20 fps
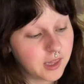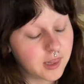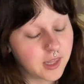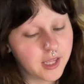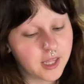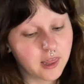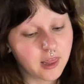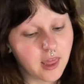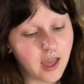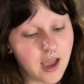
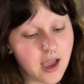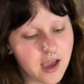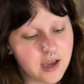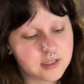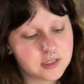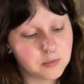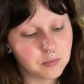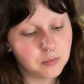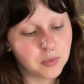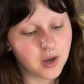like
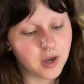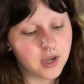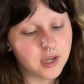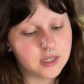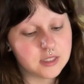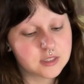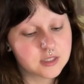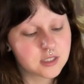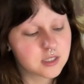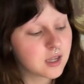that,
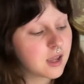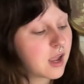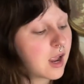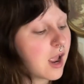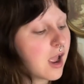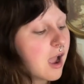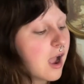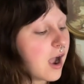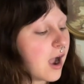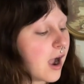but
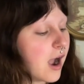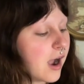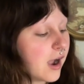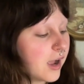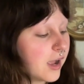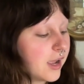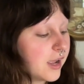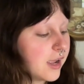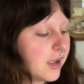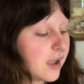
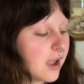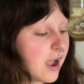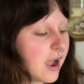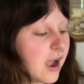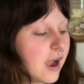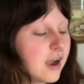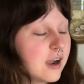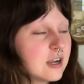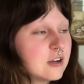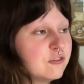I
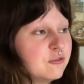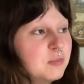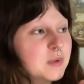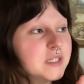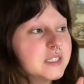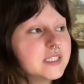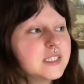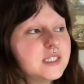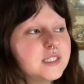have been